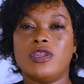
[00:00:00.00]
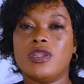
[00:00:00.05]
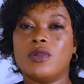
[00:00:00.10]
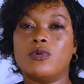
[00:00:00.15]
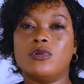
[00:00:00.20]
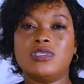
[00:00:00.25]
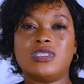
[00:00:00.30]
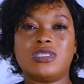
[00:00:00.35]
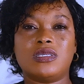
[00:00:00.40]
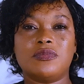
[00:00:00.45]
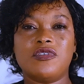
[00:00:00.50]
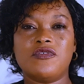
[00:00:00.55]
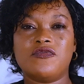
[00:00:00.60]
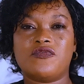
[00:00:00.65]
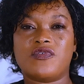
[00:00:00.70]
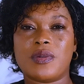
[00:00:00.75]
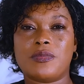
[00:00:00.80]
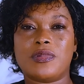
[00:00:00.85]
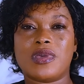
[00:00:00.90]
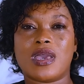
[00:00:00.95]
You want me,
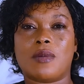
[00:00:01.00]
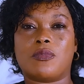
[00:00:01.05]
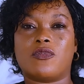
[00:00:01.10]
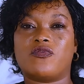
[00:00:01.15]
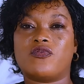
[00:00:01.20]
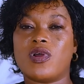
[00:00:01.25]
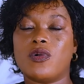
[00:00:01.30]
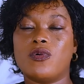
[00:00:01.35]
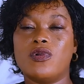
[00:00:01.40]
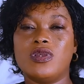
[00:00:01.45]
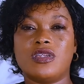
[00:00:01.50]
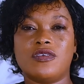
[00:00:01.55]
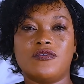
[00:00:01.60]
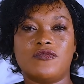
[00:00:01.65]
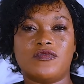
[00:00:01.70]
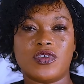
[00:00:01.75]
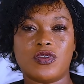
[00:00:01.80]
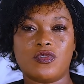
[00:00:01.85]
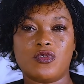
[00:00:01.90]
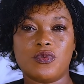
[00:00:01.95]
Febby, I'll be throwing
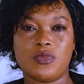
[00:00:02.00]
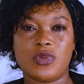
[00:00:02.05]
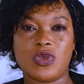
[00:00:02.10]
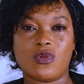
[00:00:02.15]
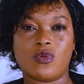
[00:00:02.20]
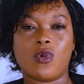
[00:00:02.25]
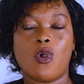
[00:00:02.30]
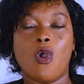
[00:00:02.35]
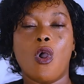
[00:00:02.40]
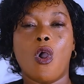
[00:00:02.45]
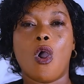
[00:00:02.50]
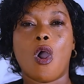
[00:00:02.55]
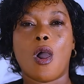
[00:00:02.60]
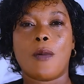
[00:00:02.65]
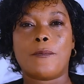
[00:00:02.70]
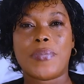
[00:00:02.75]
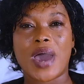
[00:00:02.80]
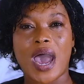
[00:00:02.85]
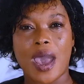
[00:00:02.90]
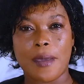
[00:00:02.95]
the fear do me, no,
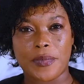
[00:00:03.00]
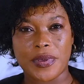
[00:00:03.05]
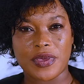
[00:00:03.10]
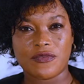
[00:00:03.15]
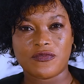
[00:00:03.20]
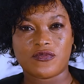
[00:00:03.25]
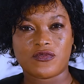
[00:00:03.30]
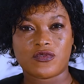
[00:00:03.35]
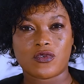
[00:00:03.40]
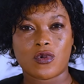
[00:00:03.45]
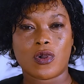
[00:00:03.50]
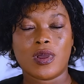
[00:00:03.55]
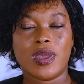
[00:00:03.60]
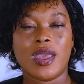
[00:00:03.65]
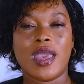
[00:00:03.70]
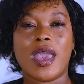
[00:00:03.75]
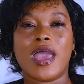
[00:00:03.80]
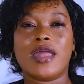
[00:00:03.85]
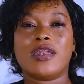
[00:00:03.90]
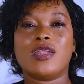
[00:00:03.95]
or bar pen for
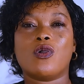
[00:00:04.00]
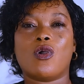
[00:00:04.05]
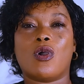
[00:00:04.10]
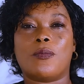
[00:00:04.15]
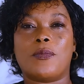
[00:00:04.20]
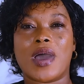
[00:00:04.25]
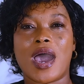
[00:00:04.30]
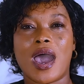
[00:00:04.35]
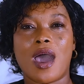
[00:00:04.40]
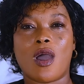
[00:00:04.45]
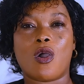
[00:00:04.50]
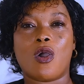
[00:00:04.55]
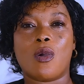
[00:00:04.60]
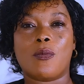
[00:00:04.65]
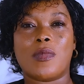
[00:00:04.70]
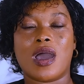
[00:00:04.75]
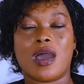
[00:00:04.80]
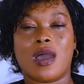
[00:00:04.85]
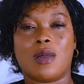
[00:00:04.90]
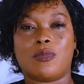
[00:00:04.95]
any or bar or
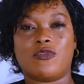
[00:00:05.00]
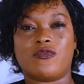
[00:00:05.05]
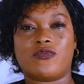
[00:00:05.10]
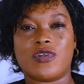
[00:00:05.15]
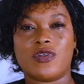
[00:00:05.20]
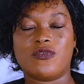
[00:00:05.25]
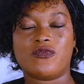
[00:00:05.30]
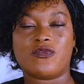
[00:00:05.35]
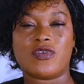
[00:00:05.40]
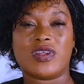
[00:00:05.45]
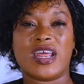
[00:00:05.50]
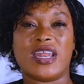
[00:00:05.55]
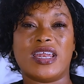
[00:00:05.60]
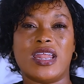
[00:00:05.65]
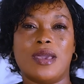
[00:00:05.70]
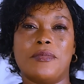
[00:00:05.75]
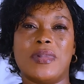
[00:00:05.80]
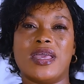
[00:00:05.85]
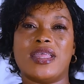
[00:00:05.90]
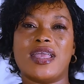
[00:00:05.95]
my abo friend for
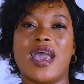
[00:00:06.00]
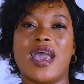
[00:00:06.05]
any many